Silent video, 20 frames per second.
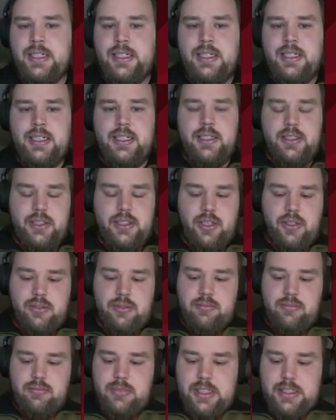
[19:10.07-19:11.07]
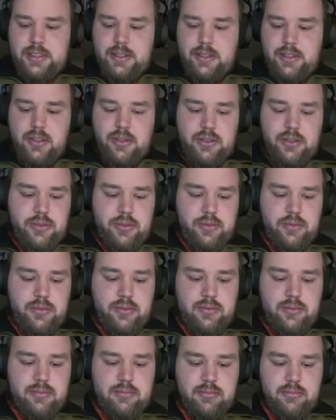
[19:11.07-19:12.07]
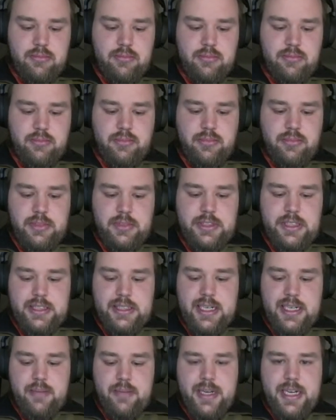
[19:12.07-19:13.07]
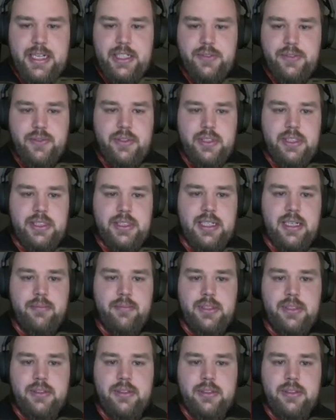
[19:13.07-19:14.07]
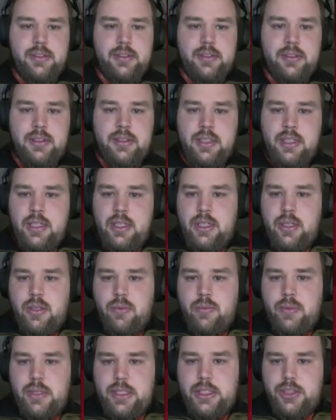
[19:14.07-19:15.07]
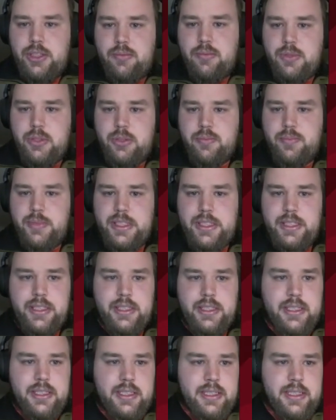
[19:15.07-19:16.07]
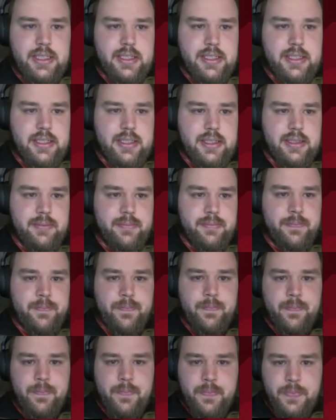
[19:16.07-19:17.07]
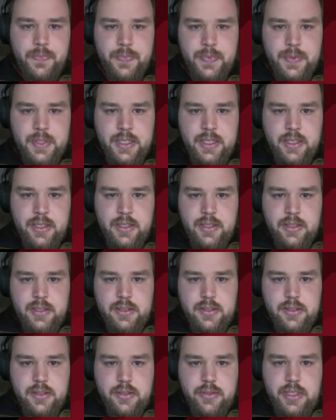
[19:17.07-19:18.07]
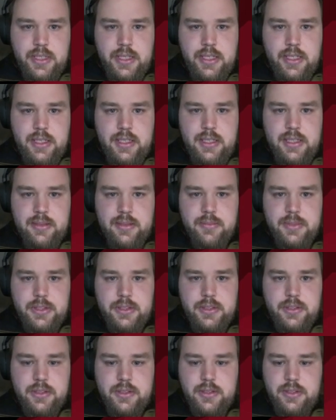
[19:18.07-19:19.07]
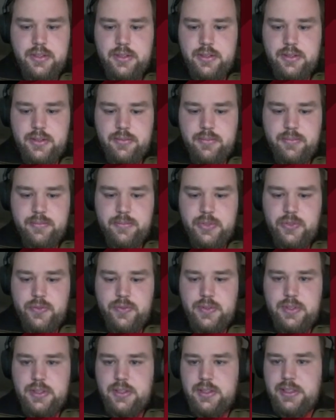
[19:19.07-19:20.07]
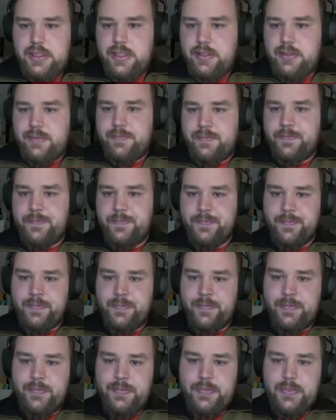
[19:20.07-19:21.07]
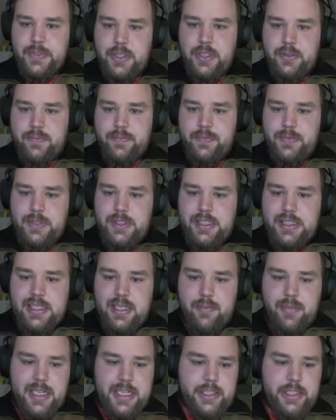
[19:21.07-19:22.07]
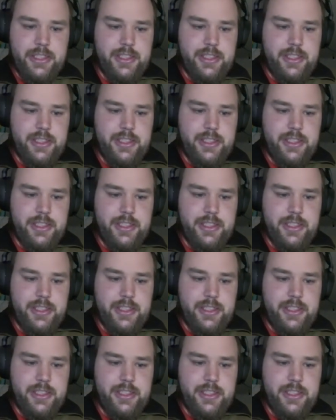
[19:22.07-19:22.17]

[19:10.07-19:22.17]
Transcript: So let's go to detail page, for example, which would be, sorry, let me just move this here. So detail page,